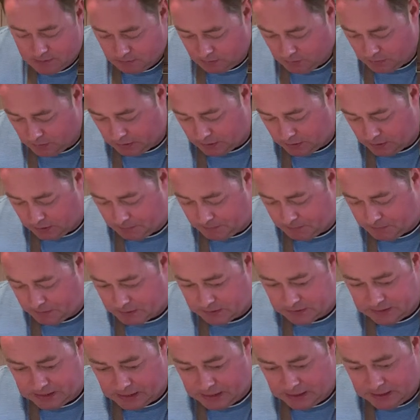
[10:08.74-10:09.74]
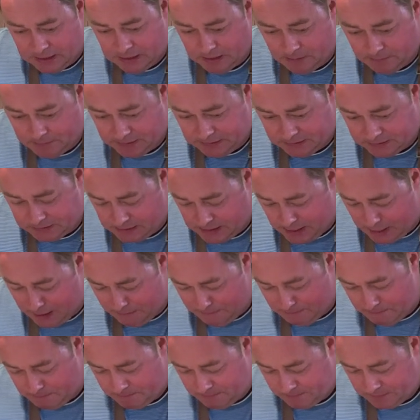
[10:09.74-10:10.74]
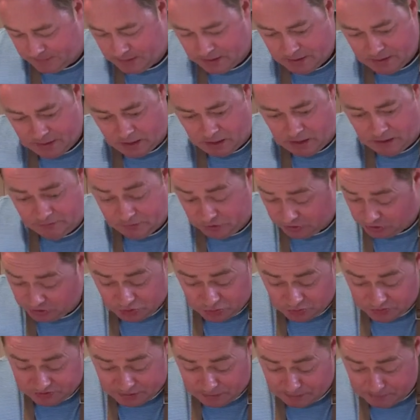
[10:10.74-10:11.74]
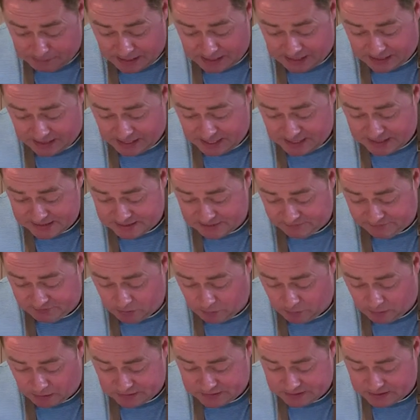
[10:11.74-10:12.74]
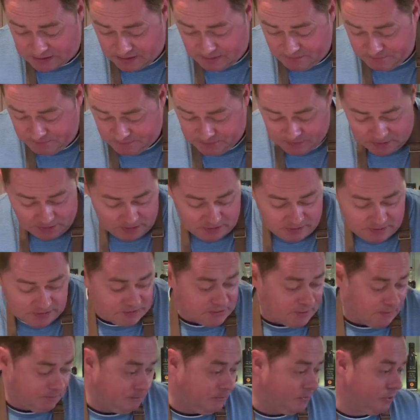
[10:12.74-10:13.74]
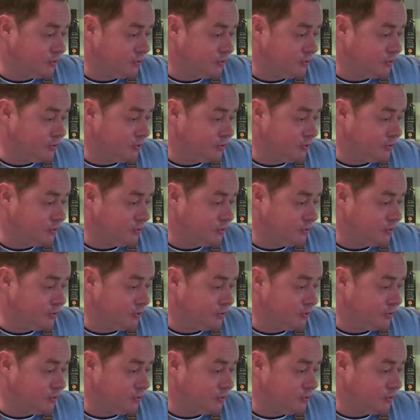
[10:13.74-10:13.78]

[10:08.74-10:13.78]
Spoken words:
We're going to put a little bit, you could use some mayonnaise if you want to, some